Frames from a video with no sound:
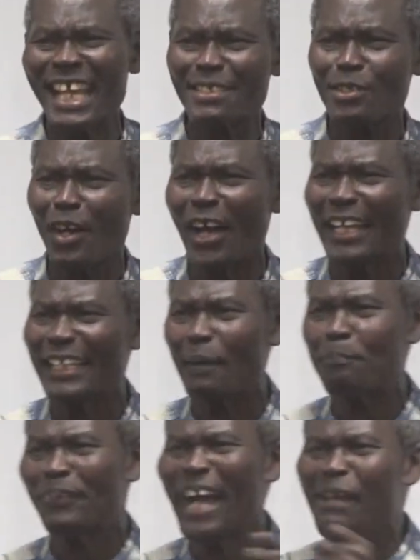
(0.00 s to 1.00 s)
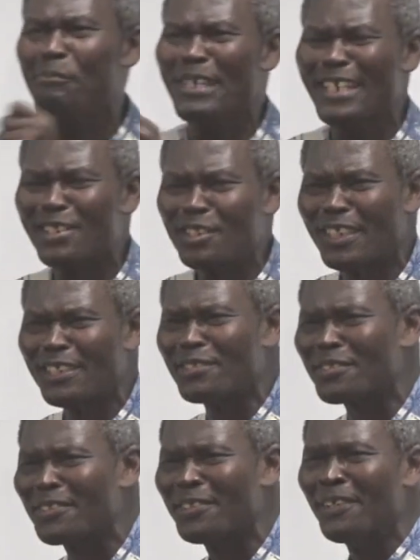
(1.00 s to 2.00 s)
yes, God, and the prime
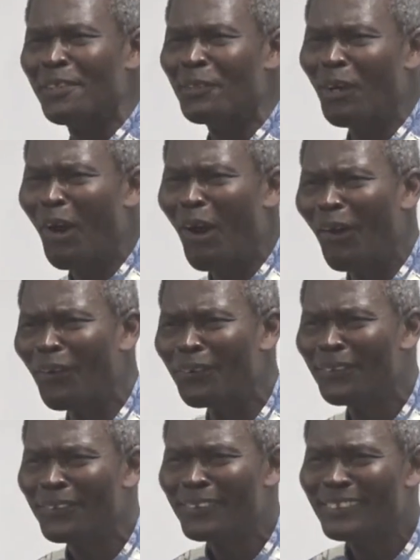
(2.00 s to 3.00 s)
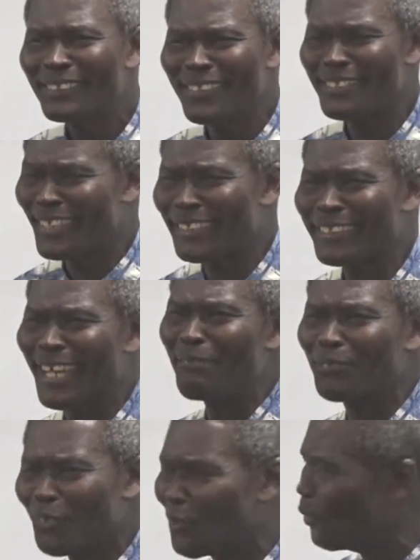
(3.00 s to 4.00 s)
ministers. Woo! Jesus
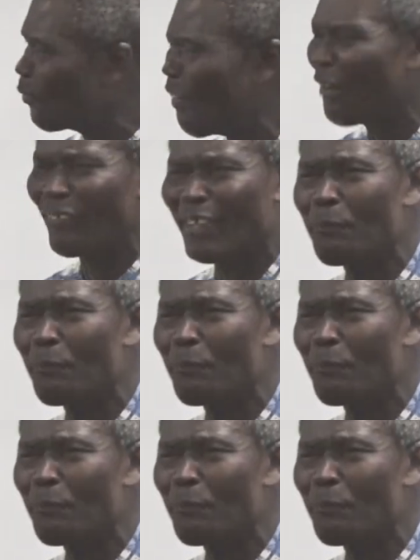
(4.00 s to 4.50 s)
came to look for